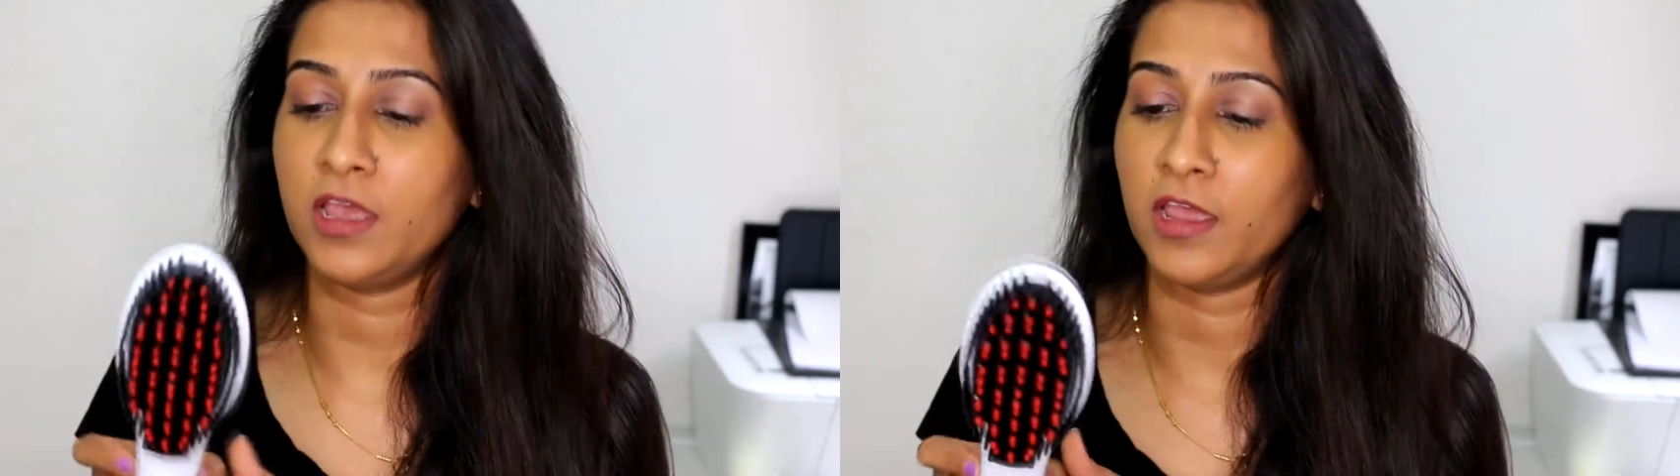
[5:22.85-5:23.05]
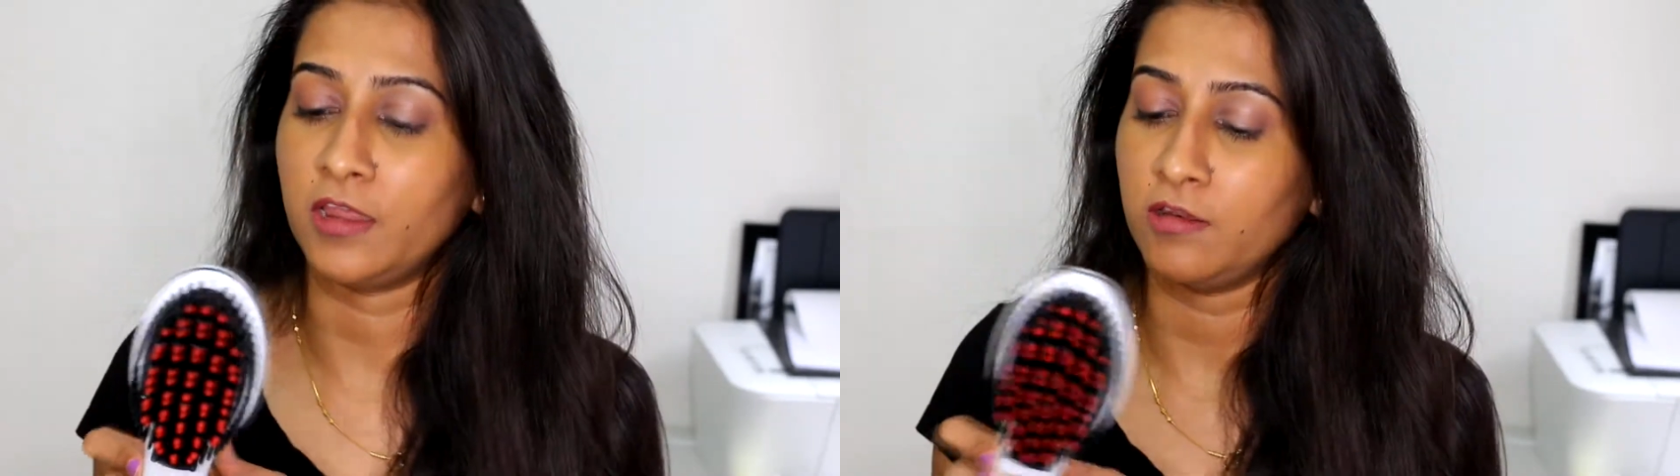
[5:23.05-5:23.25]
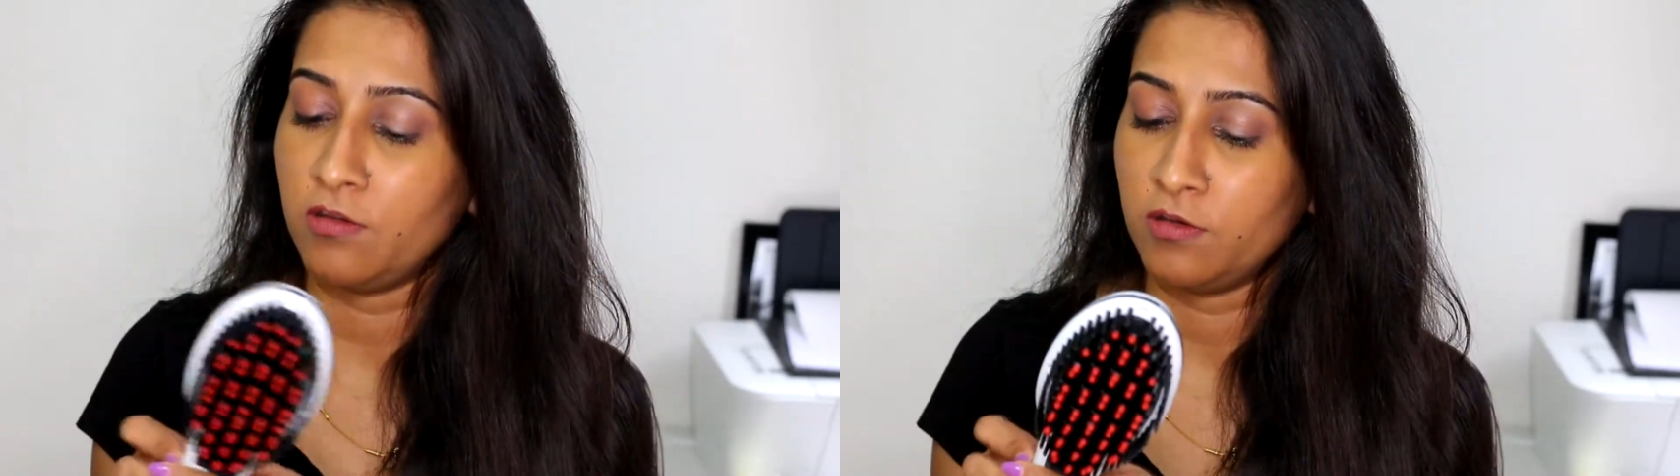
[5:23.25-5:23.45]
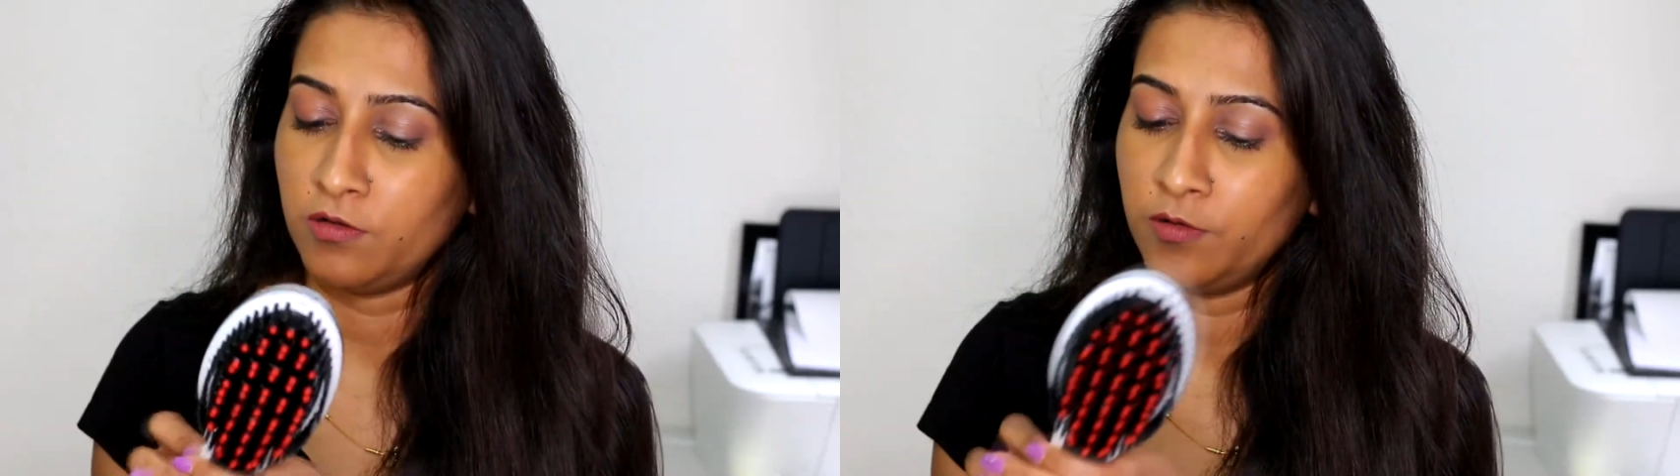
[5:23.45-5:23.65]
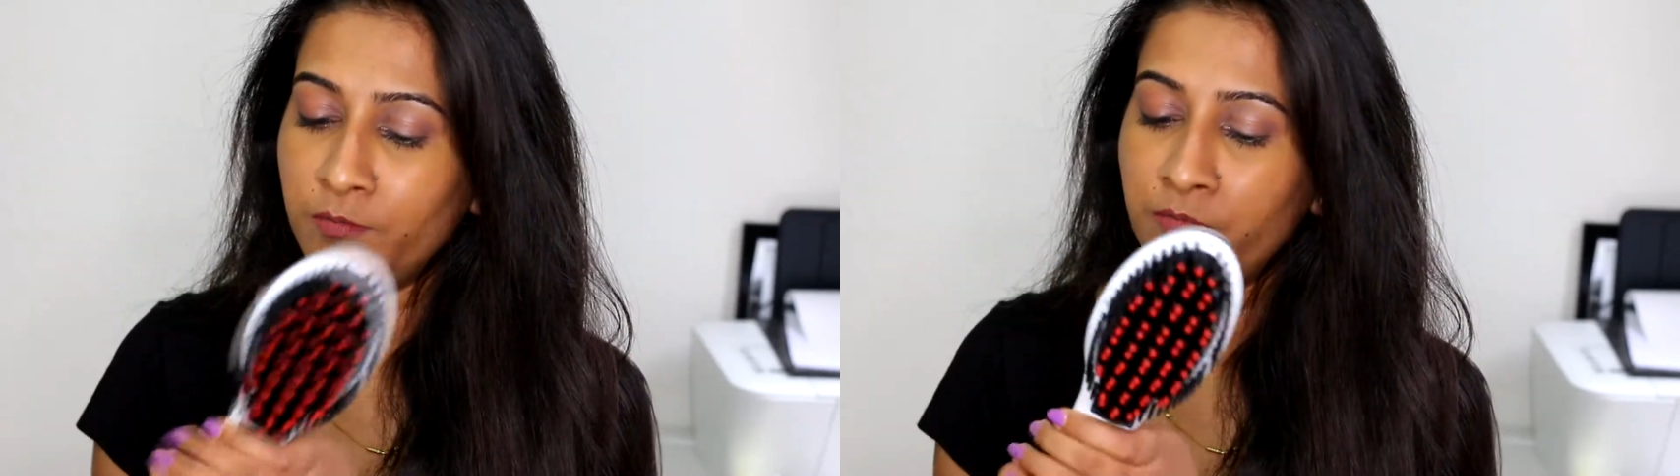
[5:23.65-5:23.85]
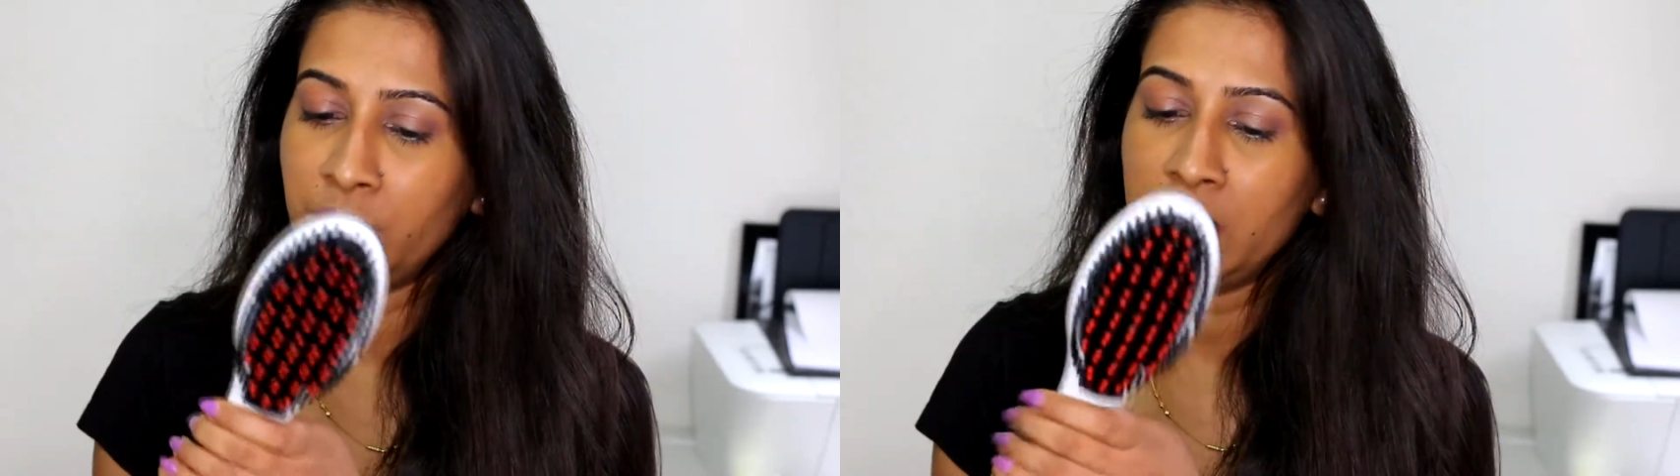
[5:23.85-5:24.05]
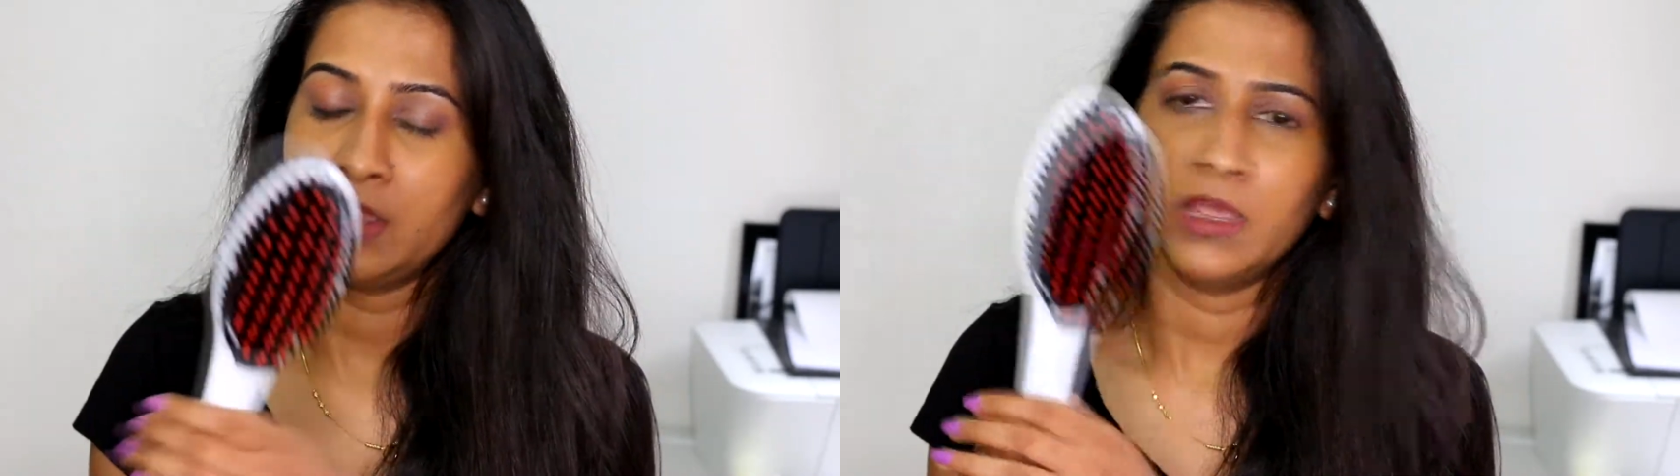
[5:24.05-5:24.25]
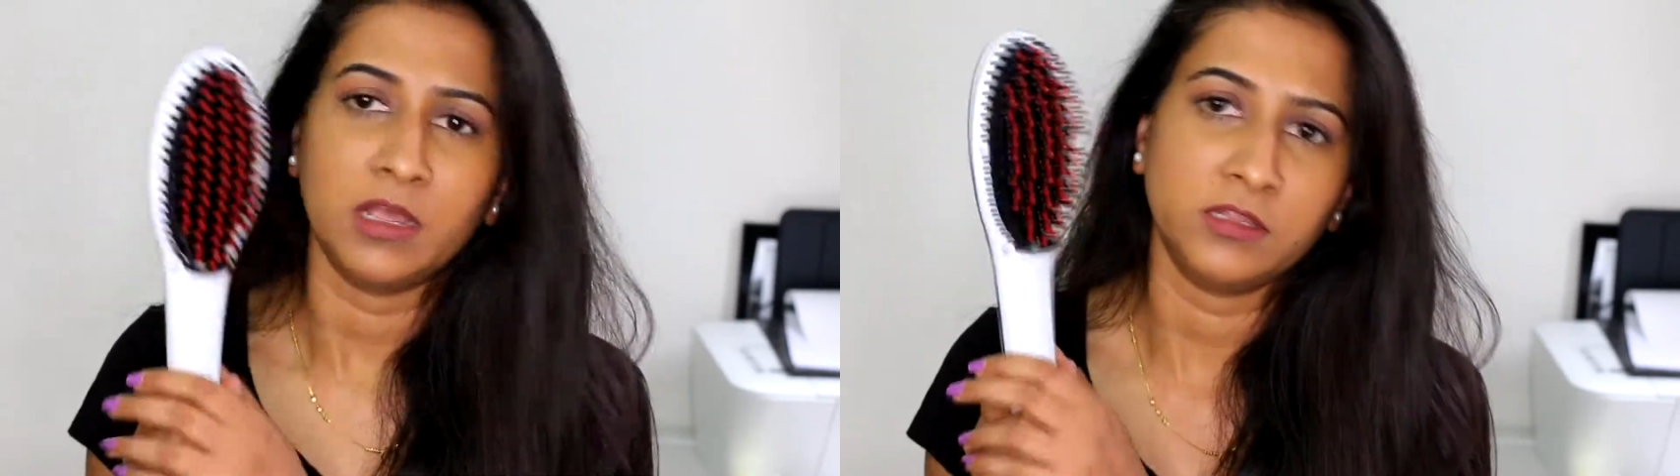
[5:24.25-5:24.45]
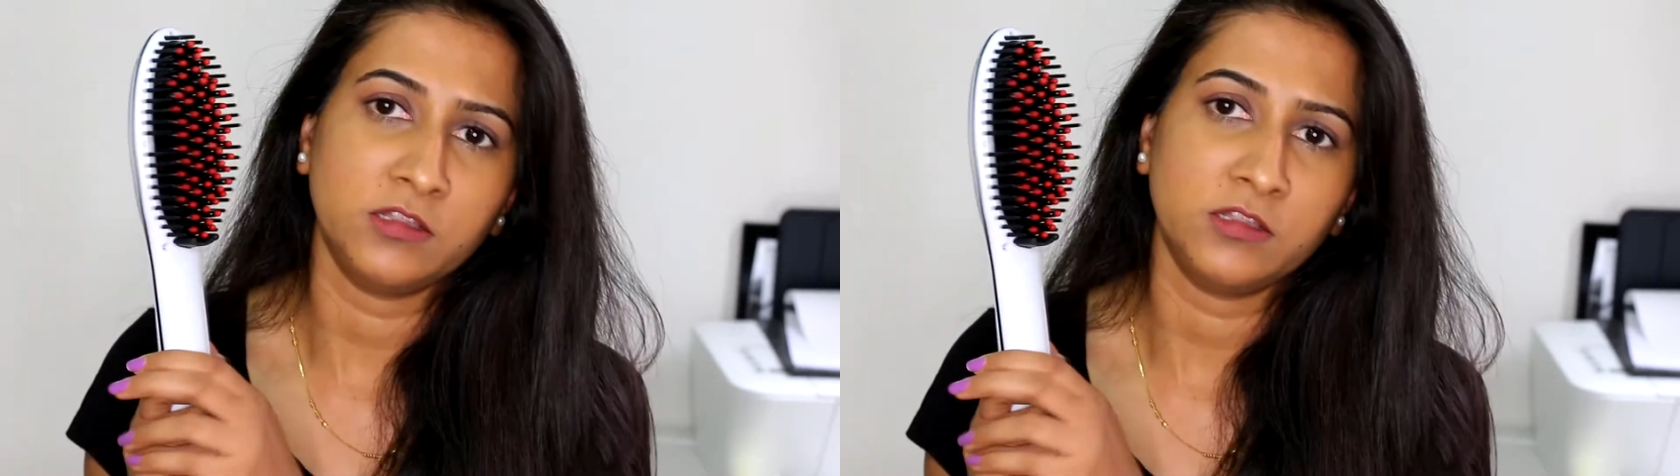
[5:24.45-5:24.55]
And I